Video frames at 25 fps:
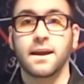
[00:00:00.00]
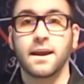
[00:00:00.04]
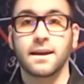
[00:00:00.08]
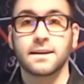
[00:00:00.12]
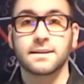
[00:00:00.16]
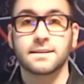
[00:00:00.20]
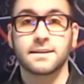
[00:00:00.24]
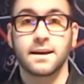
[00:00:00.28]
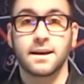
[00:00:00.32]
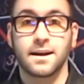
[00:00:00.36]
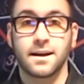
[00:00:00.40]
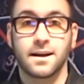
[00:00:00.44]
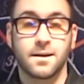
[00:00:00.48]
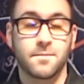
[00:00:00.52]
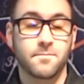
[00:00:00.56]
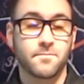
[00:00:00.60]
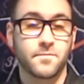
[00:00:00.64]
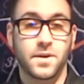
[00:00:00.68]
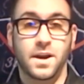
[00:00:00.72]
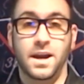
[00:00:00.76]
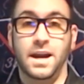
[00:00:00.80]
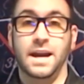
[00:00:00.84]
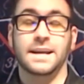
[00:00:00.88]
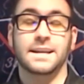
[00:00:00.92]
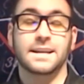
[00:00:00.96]
And
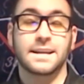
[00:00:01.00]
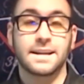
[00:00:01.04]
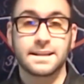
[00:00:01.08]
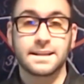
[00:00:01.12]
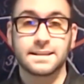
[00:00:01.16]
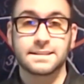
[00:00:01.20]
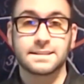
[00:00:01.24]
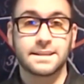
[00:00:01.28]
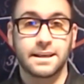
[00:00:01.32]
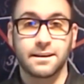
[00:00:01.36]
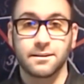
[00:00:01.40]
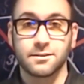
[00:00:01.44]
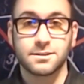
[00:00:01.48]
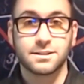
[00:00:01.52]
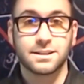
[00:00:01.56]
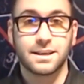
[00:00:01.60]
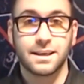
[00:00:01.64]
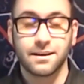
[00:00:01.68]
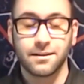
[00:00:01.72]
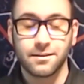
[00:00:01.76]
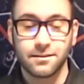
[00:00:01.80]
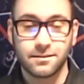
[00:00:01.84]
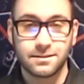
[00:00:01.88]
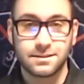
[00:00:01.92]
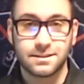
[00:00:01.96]
I needed sales
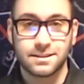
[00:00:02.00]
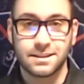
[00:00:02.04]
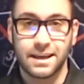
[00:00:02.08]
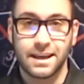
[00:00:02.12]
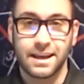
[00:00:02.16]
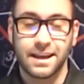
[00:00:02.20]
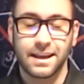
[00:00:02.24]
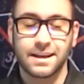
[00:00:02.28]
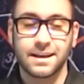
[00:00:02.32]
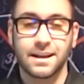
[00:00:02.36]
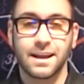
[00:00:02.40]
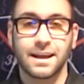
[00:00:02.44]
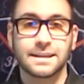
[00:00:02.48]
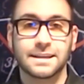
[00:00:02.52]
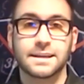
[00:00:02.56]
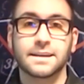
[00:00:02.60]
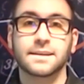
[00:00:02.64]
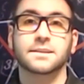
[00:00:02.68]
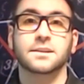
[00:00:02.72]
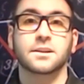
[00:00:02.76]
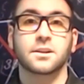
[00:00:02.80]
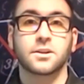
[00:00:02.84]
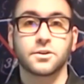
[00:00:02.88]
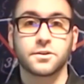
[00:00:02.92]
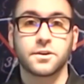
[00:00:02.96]
skills, and I
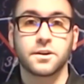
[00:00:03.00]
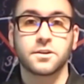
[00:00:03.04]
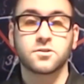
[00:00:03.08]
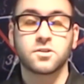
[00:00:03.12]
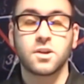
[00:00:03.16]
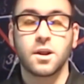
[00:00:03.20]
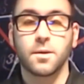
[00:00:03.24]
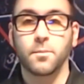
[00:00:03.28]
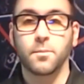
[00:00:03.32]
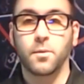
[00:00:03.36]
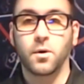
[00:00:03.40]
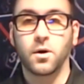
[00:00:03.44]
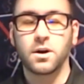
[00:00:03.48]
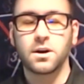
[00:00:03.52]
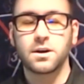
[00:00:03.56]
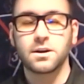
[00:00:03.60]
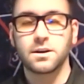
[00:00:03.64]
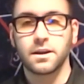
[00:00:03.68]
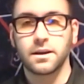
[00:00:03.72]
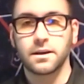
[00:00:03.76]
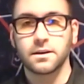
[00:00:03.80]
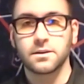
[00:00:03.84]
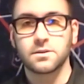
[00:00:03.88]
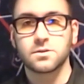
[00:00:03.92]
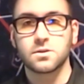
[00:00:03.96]
needed to learn internet
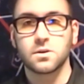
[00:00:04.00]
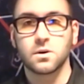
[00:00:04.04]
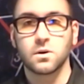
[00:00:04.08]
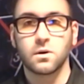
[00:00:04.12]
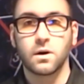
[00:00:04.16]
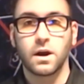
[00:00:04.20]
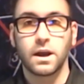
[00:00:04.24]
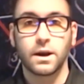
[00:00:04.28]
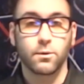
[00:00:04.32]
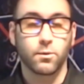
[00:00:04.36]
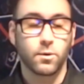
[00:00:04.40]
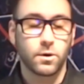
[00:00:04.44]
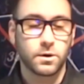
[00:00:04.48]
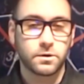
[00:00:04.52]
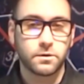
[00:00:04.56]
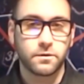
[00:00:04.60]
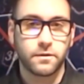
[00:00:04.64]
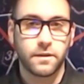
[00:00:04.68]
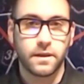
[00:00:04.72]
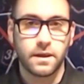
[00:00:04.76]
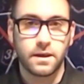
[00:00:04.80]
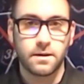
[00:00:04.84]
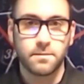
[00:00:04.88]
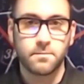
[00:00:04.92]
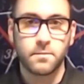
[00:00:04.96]
marketing. So I worked
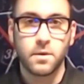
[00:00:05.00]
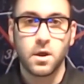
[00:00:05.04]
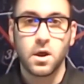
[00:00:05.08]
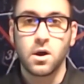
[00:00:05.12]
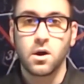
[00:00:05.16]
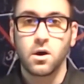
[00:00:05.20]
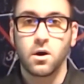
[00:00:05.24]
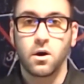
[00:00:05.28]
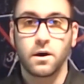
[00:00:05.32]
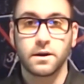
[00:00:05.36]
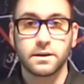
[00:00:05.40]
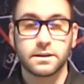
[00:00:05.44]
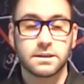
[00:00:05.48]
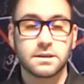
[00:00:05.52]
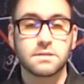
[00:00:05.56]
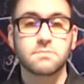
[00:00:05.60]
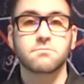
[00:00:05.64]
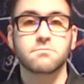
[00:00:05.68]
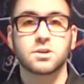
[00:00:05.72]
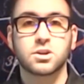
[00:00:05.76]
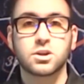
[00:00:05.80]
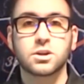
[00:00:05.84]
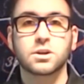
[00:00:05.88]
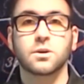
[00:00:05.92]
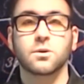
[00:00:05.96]
with him on
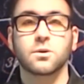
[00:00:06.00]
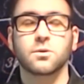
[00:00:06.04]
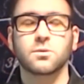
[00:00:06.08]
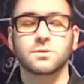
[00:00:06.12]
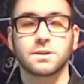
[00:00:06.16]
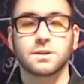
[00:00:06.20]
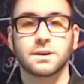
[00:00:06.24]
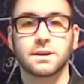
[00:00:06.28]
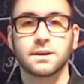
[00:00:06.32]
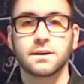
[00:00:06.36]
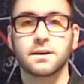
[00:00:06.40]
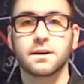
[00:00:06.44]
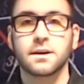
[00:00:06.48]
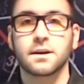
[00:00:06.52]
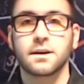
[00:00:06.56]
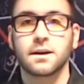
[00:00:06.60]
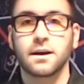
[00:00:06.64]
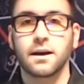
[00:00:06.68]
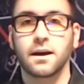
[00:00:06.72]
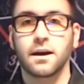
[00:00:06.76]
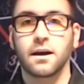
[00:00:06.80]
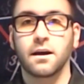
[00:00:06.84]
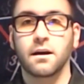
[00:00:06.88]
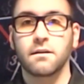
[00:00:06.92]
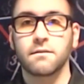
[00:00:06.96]
commission only
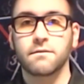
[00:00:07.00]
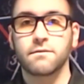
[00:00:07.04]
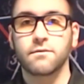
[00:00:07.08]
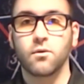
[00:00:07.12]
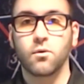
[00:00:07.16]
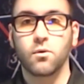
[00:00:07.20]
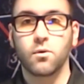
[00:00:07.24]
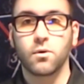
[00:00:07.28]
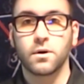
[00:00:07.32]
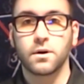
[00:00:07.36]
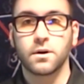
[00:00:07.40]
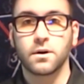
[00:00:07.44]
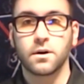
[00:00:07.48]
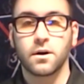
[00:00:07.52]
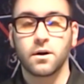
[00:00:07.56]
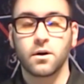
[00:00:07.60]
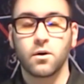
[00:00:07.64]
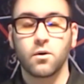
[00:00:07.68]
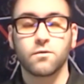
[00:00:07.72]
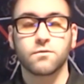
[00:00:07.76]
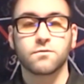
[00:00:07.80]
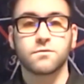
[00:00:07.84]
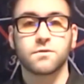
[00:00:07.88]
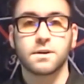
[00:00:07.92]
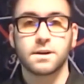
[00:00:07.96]
for
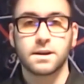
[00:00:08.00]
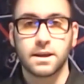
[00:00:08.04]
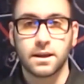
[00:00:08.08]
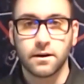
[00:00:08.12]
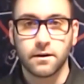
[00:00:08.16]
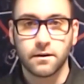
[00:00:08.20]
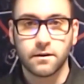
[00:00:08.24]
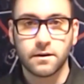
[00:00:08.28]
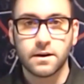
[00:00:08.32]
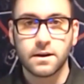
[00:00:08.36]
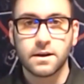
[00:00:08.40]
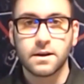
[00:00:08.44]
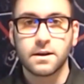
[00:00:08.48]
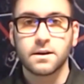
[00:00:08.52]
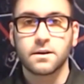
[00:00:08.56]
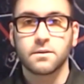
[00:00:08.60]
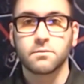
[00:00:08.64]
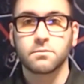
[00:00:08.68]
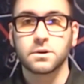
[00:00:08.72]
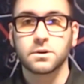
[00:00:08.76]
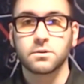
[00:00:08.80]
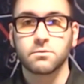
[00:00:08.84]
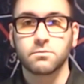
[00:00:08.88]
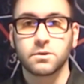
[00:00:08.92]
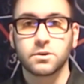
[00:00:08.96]
over a year.
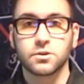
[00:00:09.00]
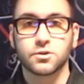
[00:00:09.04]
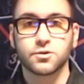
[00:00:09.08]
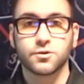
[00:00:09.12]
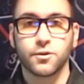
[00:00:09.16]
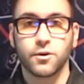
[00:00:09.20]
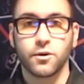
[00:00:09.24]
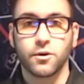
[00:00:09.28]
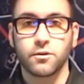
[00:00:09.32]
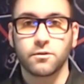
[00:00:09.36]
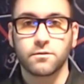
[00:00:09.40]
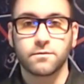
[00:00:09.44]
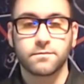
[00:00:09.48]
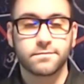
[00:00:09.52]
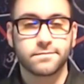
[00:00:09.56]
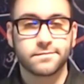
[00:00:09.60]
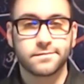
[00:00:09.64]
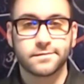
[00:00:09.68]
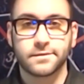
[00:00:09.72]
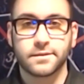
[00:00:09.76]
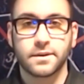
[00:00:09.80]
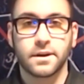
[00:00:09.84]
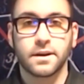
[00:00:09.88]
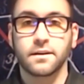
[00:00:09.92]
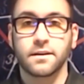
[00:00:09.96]
We
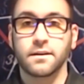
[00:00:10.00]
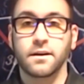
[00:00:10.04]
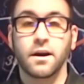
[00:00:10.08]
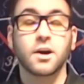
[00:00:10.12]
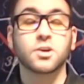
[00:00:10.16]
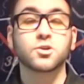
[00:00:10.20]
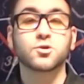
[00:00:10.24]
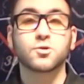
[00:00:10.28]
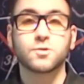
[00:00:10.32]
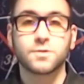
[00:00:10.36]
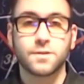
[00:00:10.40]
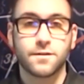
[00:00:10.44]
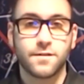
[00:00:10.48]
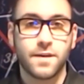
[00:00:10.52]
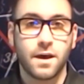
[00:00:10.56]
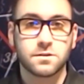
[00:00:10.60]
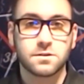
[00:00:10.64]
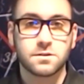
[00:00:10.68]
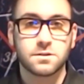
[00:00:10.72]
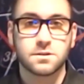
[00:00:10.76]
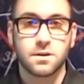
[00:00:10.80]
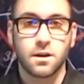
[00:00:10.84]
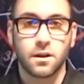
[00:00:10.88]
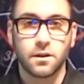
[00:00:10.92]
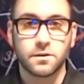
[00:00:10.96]
drove hundreds of
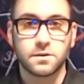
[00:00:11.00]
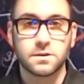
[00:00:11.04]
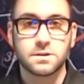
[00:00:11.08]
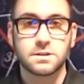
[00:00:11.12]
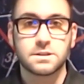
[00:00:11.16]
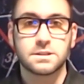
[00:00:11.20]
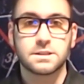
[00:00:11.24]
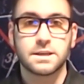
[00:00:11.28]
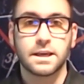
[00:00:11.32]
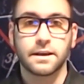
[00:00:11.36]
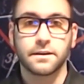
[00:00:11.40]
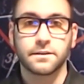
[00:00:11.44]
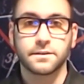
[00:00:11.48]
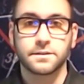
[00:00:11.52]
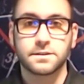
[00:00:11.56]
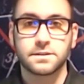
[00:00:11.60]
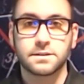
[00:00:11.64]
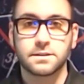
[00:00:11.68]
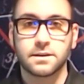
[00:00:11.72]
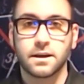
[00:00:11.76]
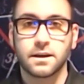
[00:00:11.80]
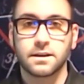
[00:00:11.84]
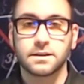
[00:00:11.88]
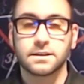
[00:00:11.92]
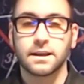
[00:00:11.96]
thousands of dollars in sales
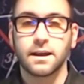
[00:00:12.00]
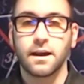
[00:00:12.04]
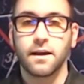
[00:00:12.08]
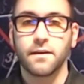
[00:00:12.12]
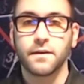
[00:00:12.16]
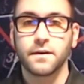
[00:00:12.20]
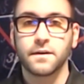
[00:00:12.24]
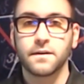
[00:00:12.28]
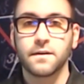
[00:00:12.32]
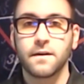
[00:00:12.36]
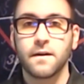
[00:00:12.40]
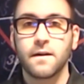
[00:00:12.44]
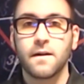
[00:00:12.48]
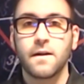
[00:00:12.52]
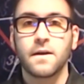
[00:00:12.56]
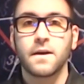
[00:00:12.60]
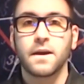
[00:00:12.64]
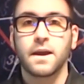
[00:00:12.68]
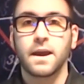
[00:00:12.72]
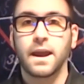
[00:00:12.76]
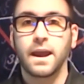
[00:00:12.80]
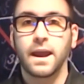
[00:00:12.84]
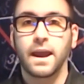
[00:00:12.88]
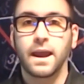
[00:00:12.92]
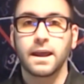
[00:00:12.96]
together.
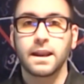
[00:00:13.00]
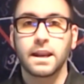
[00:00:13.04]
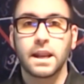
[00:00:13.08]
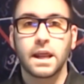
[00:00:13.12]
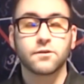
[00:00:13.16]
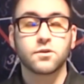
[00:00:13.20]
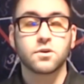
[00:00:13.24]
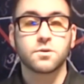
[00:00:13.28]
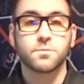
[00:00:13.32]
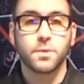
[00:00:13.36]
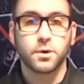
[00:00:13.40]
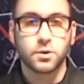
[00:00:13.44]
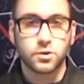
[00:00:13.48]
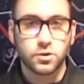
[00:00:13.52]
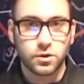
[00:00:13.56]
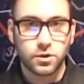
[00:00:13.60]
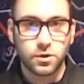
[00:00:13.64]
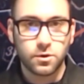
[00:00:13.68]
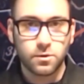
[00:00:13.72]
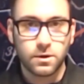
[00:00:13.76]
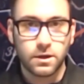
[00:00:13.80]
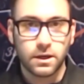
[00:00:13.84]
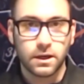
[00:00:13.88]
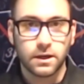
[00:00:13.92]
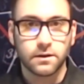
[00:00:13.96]
And after about
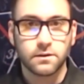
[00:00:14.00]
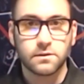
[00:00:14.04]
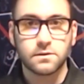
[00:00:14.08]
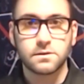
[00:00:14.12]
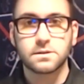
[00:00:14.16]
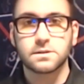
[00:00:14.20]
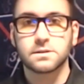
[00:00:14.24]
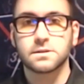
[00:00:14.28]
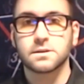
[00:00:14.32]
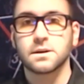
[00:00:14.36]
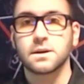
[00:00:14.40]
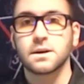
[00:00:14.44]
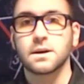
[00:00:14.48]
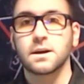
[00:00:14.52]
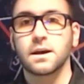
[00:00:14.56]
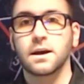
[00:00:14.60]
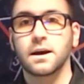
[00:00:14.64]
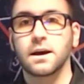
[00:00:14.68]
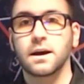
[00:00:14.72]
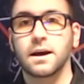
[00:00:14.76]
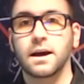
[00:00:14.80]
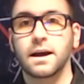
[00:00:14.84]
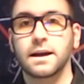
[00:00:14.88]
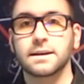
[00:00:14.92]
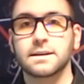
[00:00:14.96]
2 years,
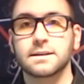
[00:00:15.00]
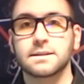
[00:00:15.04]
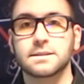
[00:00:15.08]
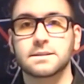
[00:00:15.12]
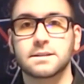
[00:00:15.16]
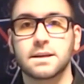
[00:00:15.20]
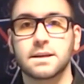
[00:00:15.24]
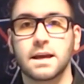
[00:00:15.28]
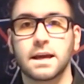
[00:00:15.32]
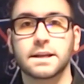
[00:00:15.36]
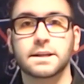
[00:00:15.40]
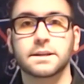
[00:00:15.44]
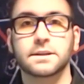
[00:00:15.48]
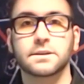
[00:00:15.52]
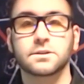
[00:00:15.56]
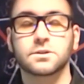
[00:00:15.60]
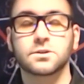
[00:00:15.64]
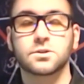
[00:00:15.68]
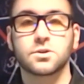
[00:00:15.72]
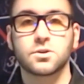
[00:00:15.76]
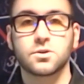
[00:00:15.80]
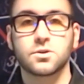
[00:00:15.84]
I decided